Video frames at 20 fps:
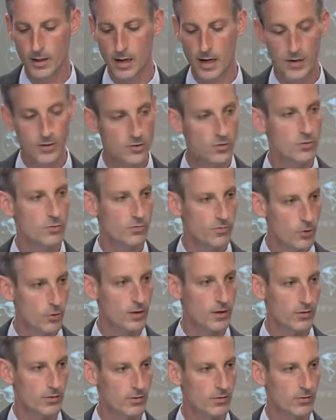undue
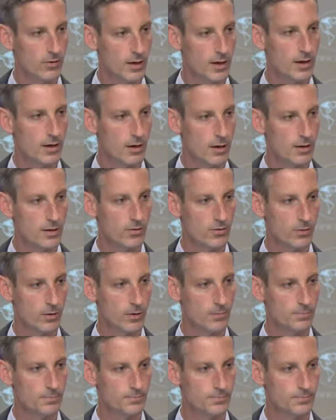focus on Israel.